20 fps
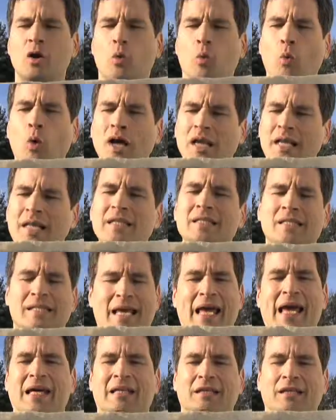What
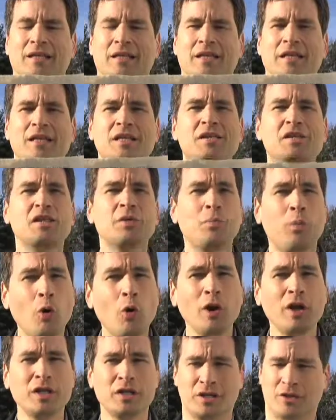exactly is the
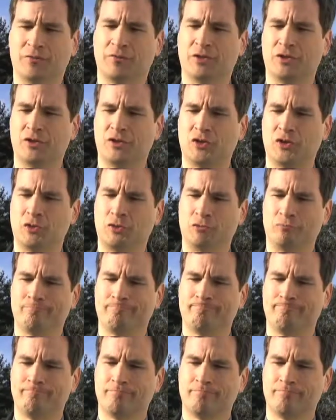point of the Zune?